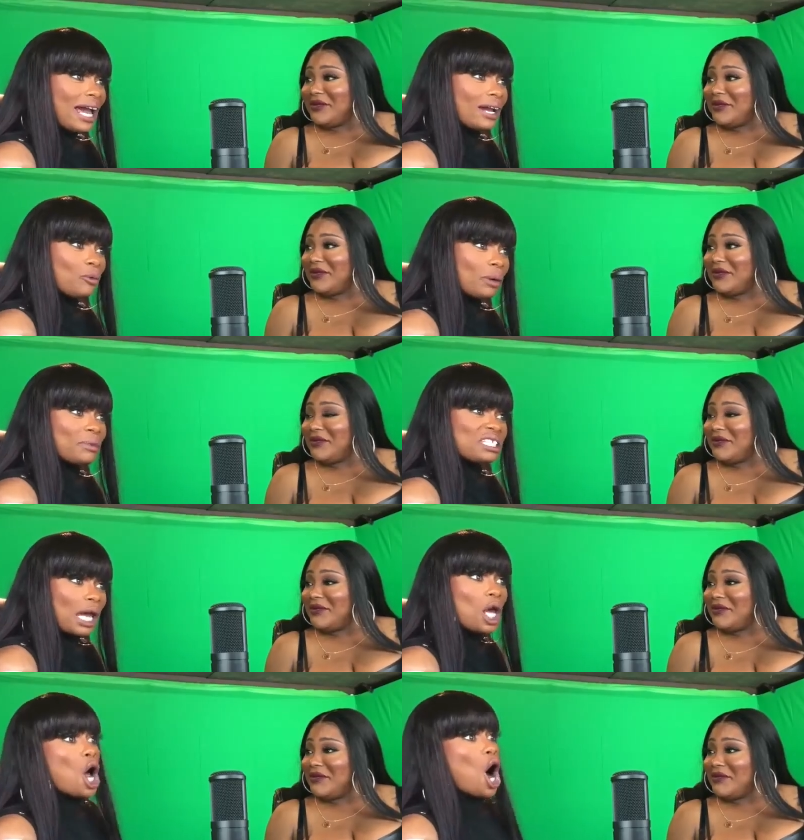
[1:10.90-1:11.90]
Speaker 1: Like what I'm gonna
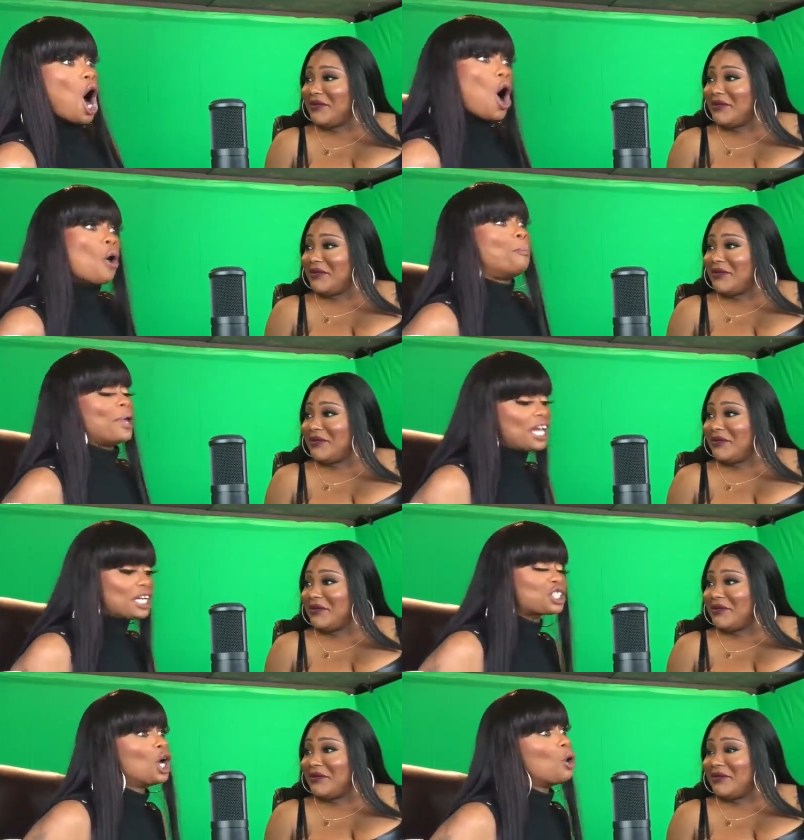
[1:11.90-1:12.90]
say? Oh,
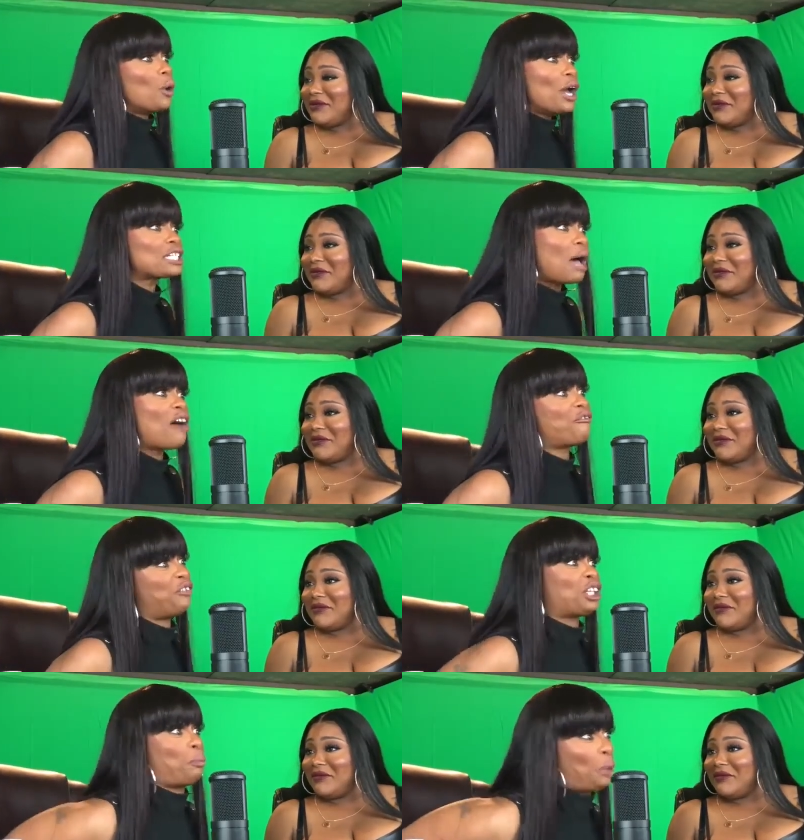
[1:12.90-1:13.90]
bitch, where's my fifty